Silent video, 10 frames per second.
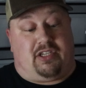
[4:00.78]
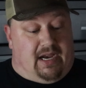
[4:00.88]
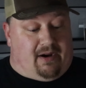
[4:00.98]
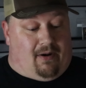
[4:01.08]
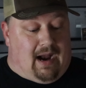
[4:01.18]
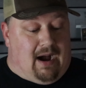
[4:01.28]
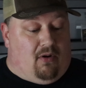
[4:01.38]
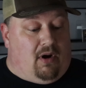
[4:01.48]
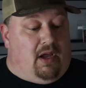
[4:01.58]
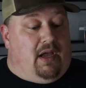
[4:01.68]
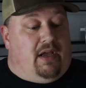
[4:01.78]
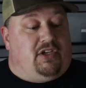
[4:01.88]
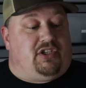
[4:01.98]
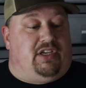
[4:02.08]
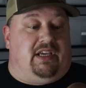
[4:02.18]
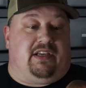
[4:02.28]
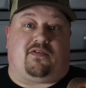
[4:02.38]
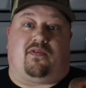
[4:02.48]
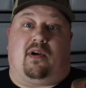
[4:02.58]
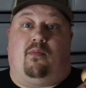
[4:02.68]
Check her out. She is
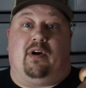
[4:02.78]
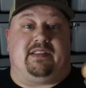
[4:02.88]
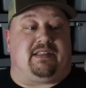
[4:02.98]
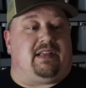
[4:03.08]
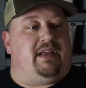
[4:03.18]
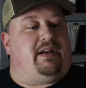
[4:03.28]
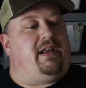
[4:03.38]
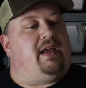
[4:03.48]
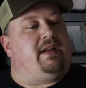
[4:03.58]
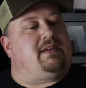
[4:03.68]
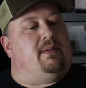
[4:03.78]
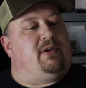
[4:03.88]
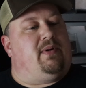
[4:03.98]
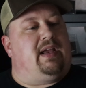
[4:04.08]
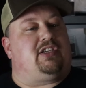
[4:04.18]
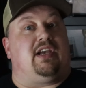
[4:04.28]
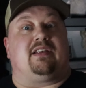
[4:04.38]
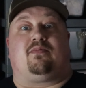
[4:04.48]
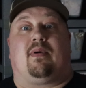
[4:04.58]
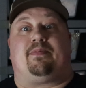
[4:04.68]
from Winston at
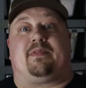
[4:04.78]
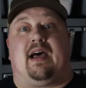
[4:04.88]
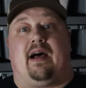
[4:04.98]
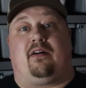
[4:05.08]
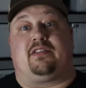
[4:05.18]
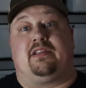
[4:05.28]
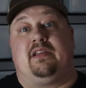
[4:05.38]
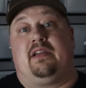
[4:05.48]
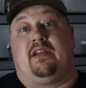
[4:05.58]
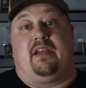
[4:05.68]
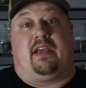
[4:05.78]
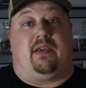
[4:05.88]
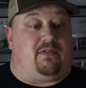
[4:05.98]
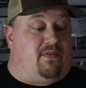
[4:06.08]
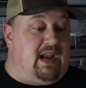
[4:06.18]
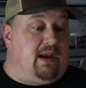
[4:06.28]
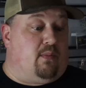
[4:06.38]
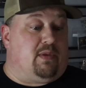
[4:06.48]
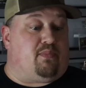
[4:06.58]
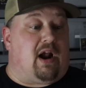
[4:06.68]
WHS Reptiles. He was vending with